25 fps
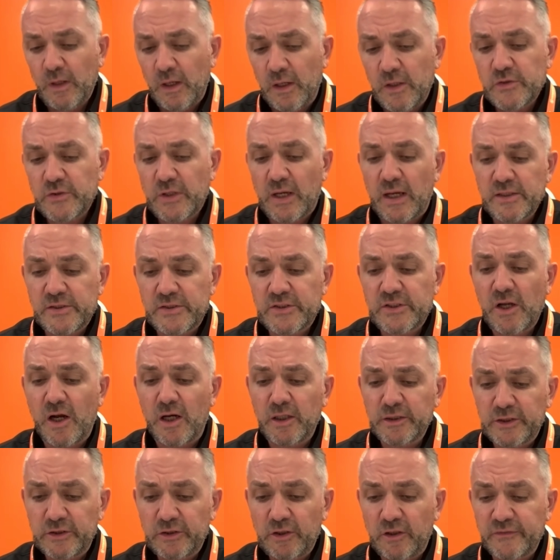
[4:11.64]
So I
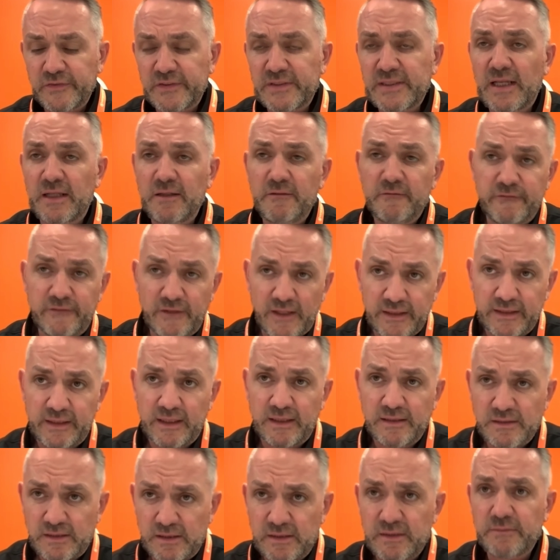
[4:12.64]
started off selling
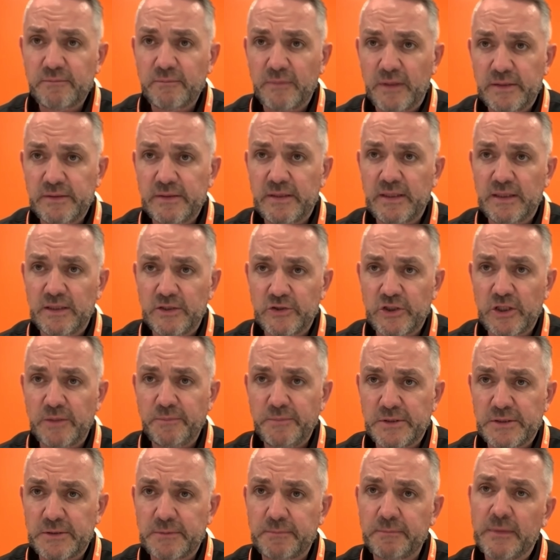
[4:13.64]
finance in
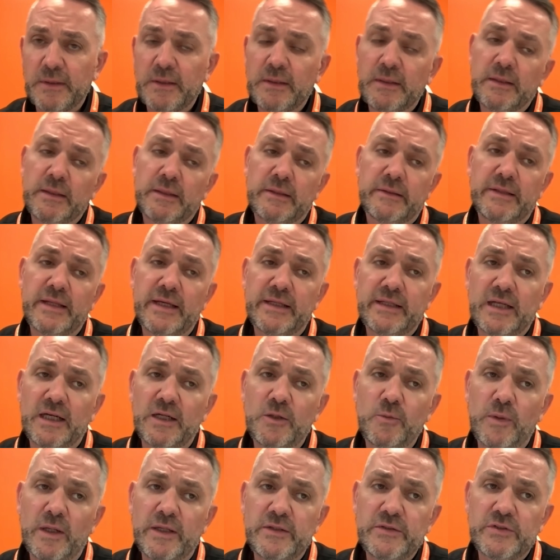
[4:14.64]
dealerships. Then I
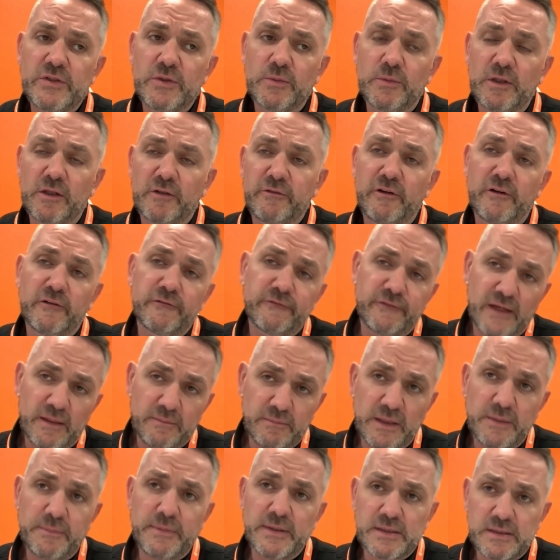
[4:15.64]
went to work for a
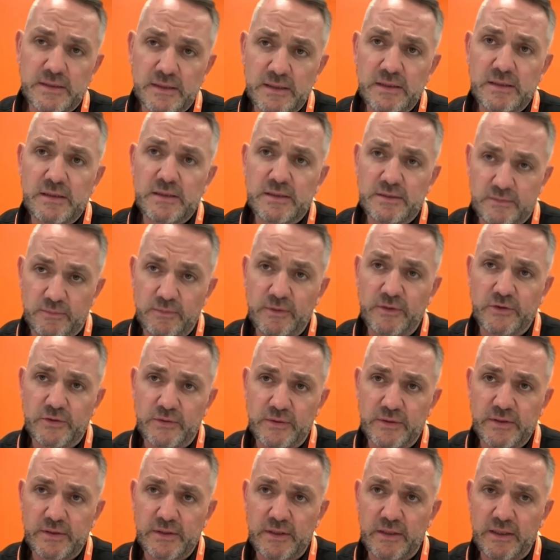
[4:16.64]
family business, which
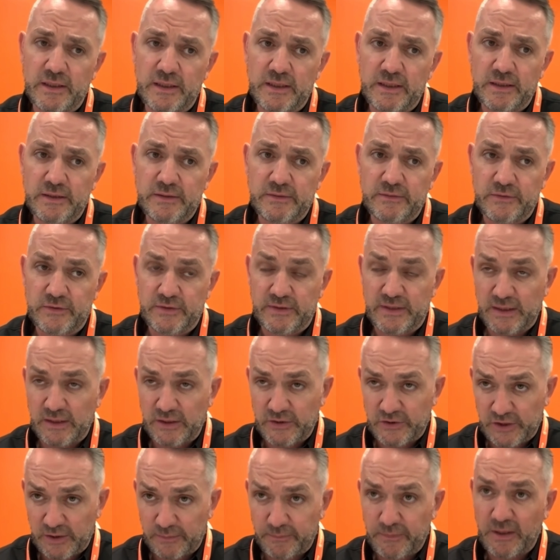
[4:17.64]
was the
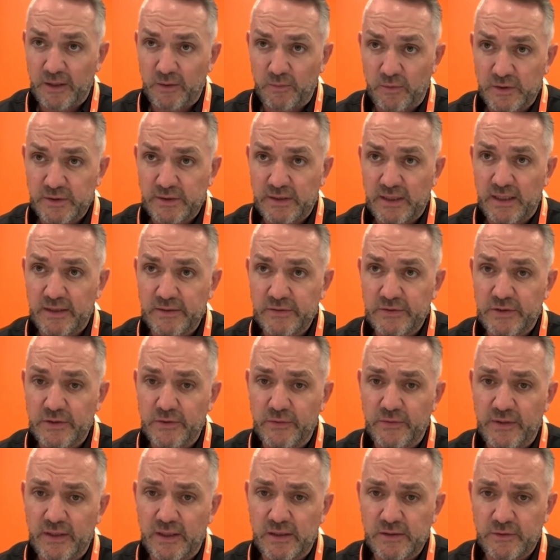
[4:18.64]
dealership that I was at in
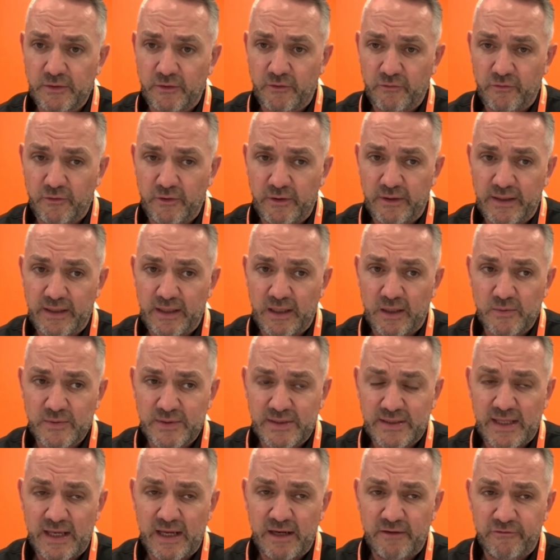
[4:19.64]
2003. I was
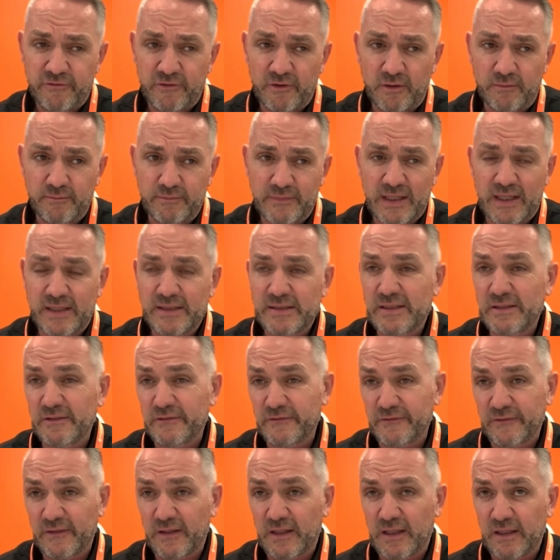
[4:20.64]
there from
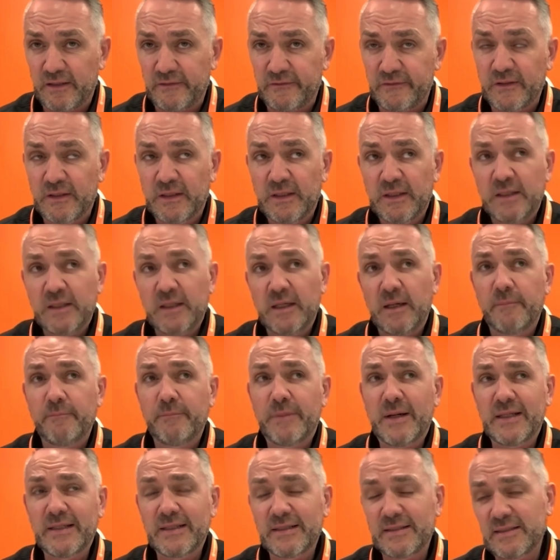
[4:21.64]
95. And
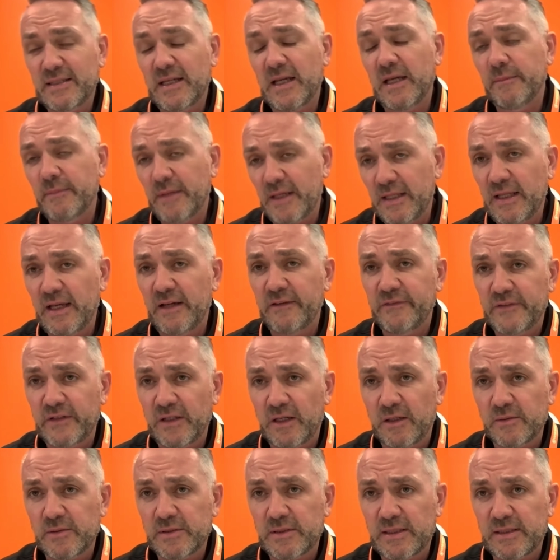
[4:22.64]
by the time I left, I
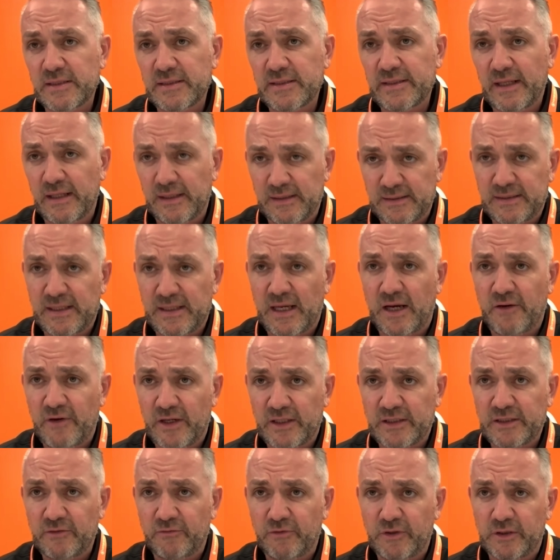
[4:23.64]
was the sales
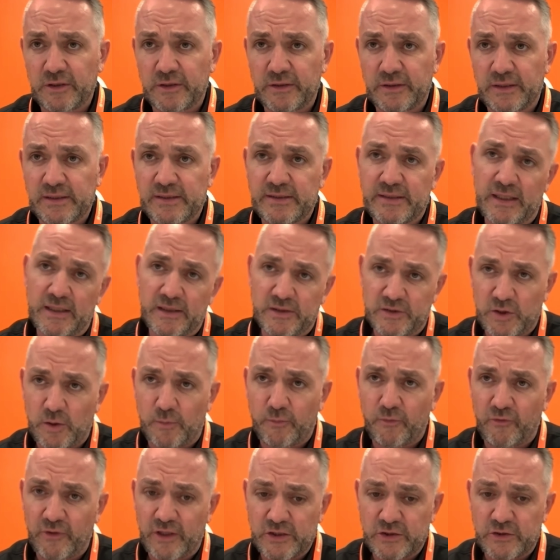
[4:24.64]
director running the sales
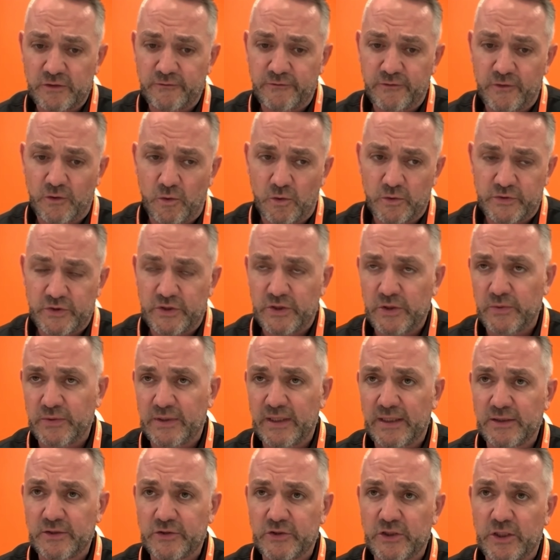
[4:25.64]
operation for 2
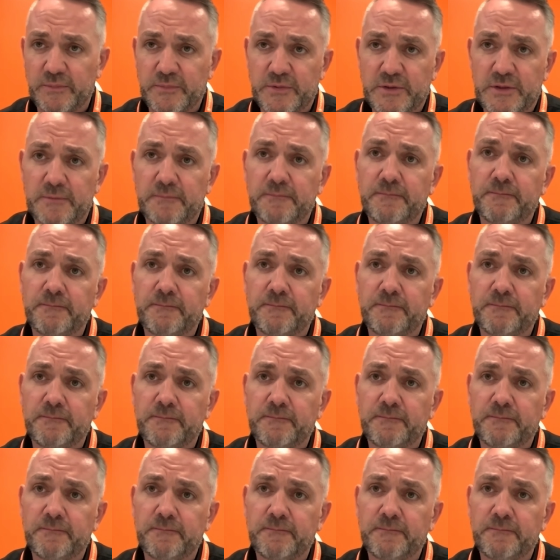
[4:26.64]
dealerships.